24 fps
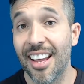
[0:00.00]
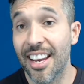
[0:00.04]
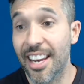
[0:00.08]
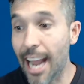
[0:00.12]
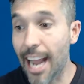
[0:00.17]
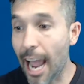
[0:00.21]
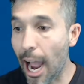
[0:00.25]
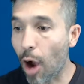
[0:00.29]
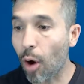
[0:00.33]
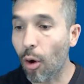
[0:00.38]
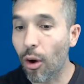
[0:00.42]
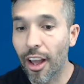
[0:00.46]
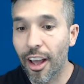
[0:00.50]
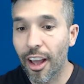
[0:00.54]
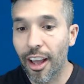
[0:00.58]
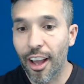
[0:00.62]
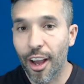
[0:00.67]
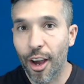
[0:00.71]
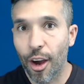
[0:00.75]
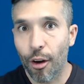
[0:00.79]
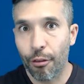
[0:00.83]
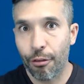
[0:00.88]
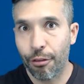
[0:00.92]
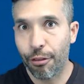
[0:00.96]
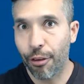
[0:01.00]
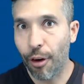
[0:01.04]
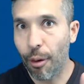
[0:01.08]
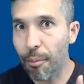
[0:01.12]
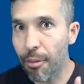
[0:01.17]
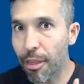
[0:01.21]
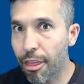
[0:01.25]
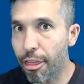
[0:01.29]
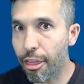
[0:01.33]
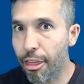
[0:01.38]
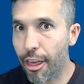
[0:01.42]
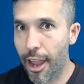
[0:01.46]
Now,
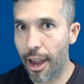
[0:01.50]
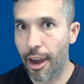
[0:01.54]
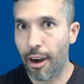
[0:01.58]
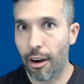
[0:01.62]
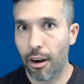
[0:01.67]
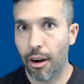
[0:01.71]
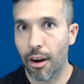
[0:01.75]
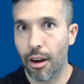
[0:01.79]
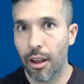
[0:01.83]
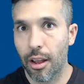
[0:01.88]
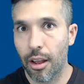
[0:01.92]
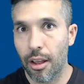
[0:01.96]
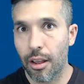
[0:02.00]
from there,